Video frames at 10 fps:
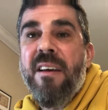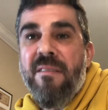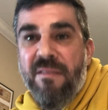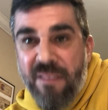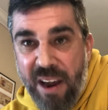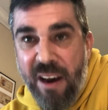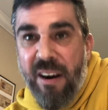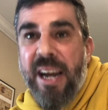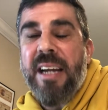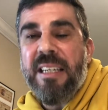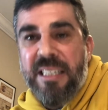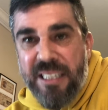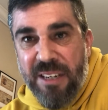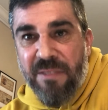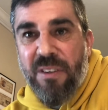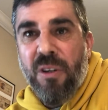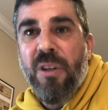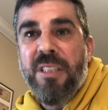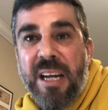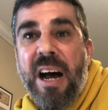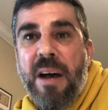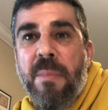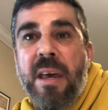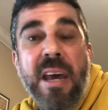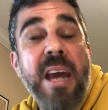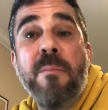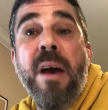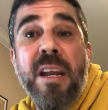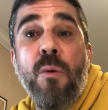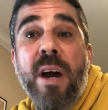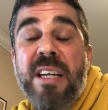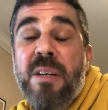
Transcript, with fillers: very difficult time in many ways,